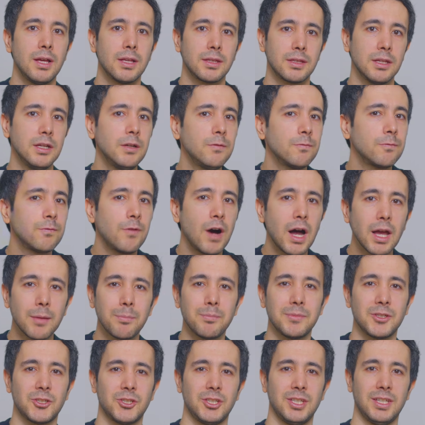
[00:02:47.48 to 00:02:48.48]
They're vibe
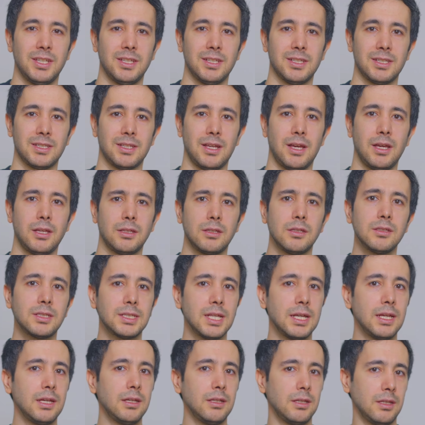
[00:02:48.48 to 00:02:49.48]
machines. You
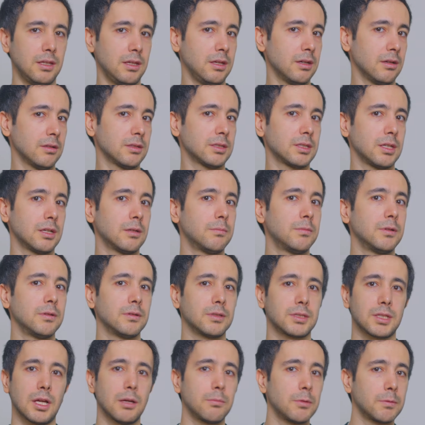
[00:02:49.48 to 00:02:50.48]
say neon
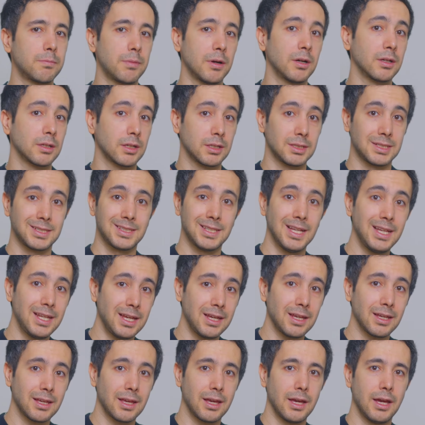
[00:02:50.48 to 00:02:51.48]
cyberpunk
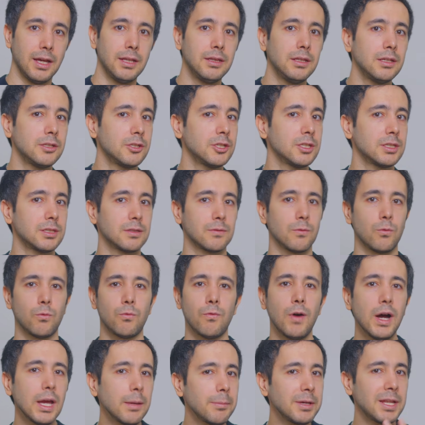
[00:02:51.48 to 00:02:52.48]
aesthetic and they just
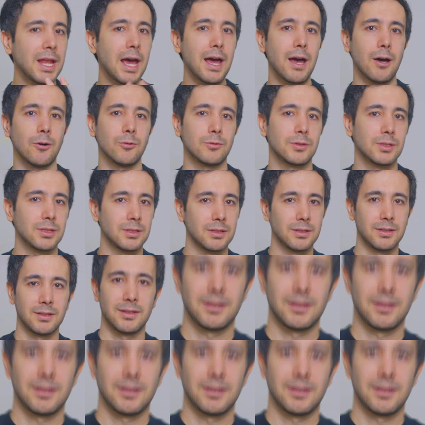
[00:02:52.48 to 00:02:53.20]
vibe it out.